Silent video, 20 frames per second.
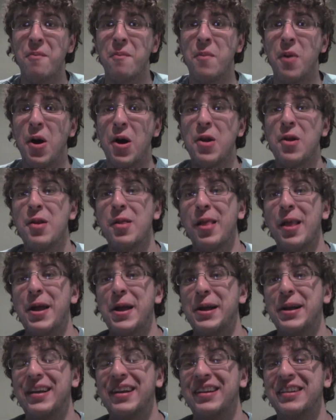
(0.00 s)
but
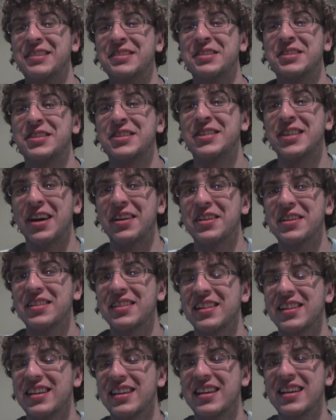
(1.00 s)
like
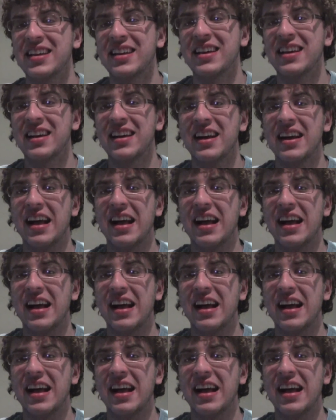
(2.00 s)
suddenly